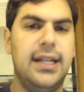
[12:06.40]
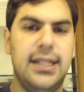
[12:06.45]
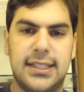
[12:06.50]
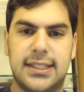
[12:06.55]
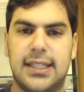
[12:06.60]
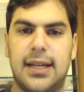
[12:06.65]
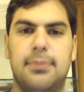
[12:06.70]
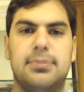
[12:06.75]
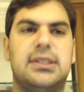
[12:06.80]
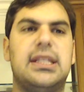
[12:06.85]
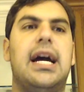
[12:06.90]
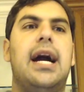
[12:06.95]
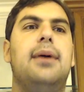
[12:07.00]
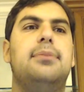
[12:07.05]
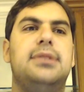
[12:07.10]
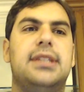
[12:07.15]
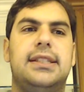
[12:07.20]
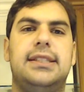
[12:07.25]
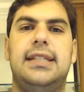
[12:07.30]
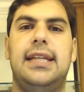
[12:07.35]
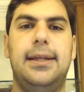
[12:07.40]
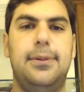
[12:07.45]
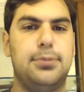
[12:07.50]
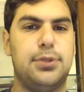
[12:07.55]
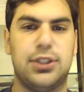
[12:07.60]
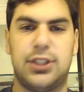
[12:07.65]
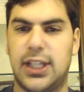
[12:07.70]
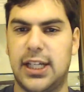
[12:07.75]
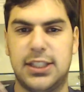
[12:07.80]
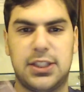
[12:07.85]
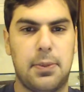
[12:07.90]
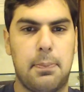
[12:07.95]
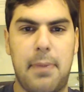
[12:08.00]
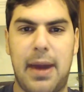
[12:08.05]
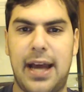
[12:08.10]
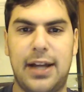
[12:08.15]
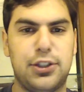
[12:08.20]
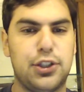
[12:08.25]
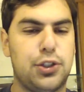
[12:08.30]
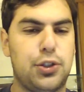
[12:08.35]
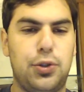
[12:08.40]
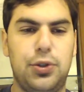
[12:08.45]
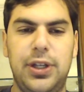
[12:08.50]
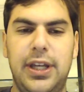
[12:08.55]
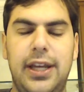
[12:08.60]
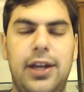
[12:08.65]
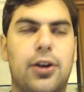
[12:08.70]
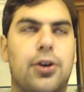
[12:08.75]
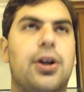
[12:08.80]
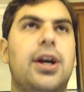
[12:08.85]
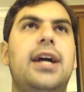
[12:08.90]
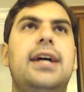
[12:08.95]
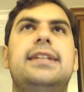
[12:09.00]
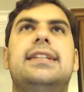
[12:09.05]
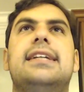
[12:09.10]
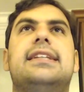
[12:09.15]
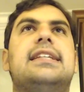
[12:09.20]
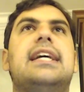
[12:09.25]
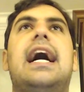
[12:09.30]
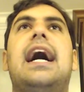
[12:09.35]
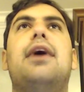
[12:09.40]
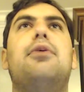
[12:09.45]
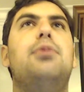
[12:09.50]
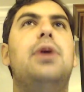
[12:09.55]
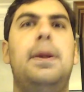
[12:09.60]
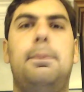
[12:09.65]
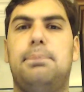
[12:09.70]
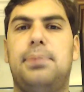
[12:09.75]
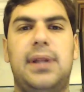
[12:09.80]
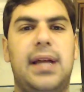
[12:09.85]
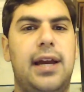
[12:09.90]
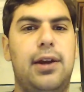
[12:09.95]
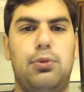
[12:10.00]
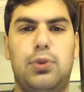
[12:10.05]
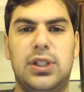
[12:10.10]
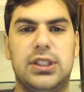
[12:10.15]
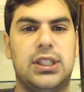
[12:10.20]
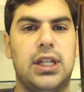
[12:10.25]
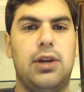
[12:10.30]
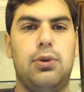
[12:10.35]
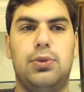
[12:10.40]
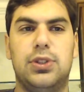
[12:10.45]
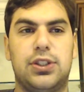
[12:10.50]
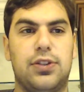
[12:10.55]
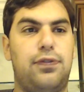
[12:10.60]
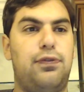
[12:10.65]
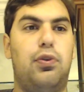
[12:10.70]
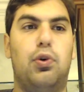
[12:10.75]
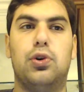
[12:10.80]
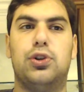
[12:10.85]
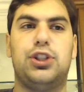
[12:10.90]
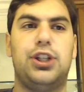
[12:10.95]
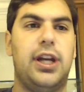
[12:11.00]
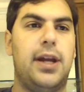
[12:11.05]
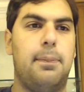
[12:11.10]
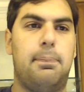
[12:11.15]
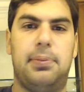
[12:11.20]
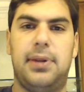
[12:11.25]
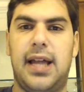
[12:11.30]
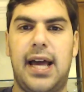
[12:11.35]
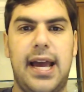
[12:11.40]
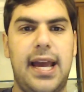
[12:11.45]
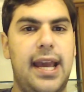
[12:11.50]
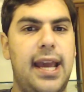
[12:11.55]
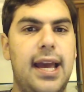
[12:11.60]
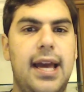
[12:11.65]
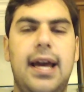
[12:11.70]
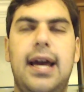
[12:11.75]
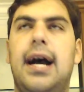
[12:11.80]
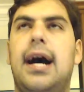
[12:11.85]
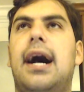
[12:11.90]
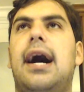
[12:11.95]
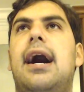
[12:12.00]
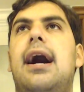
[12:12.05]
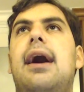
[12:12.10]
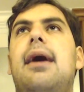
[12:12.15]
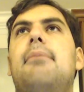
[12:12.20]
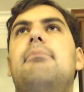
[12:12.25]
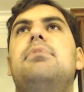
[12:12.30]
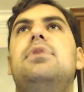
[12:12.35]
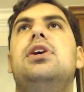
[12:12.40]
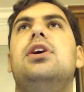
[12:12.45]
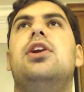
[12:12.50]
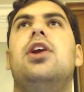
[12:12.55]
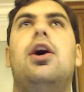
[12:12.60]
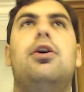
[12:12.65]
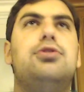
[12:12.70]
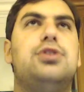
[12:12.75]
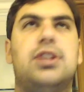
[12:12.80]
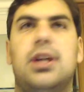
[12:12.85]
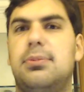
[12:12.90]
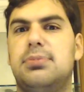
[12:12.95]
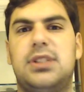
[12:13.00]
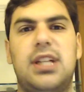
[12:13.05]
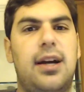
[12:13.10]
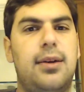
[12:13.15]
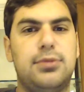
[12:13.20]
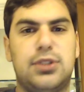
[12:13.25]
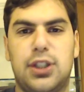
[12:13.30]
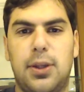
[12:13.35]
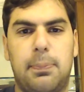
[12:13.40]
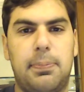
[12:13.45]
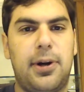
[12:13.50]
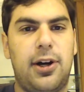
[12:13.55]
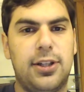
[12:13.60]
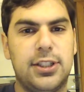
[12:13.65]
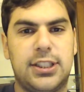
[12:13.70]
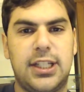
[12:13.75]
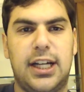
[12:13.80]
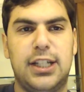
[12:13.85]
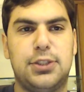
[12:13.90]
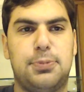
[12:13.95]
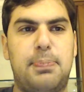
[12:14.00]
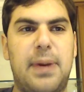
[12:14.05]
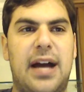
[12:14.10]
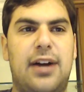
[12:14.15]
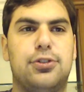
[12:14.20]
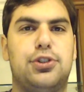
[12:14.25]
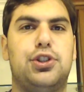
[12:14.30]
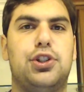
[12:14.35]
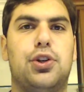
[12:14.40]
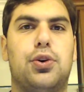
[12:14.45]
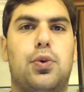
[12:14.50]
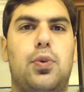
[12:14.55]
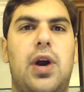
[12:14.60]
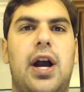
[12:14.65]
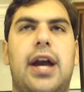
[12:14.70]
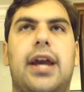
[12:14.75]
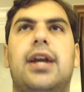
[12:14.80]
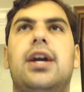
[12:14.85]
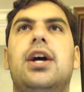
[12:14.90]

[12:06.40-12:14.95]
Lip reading: Sometimes a team just has a magical year. The Tyree play was a fortunate play. Sometimes the ball does bounce your way.